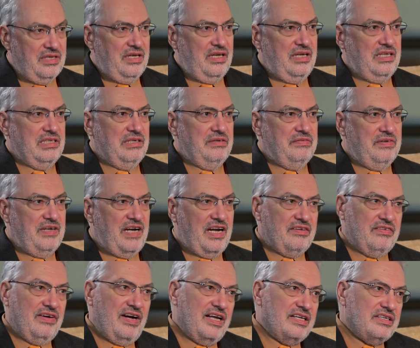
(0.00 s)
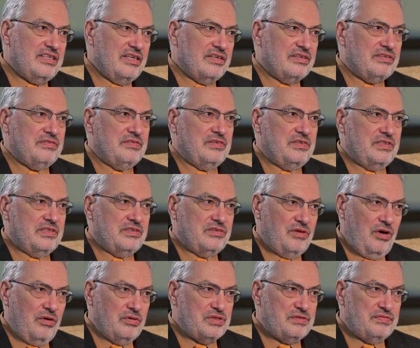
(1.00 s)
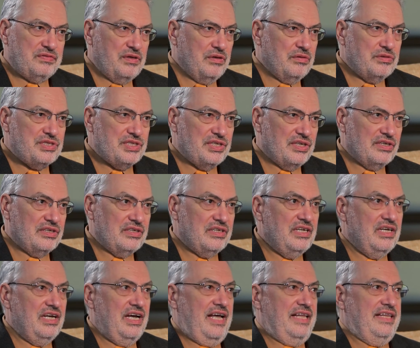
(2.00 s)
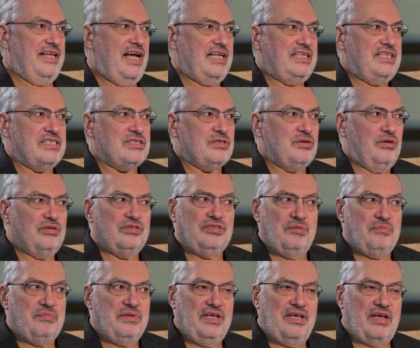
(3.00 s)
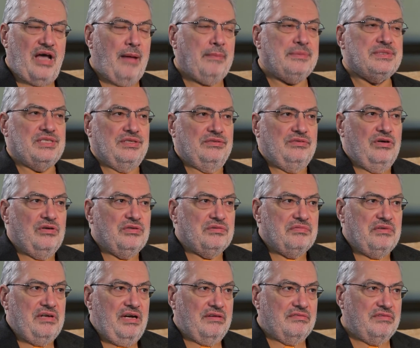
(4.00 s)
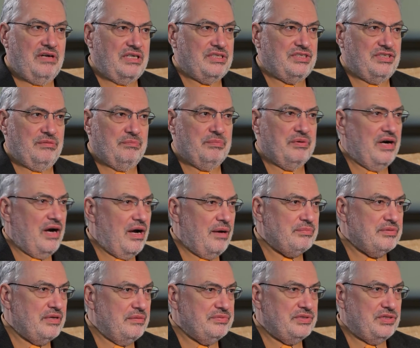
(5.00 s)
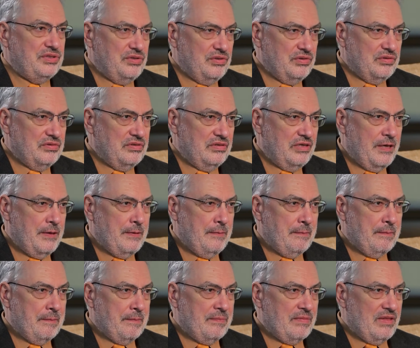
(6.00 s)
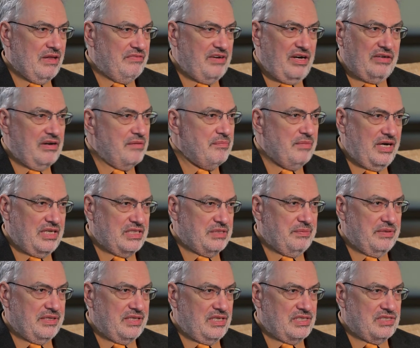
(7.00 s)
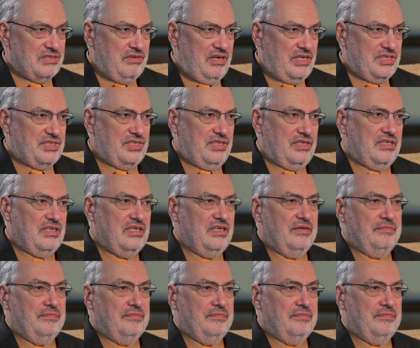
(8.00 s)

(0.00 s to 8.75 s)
in a rather close future and that is going to be absolutely a Russian problem too, very much because Russian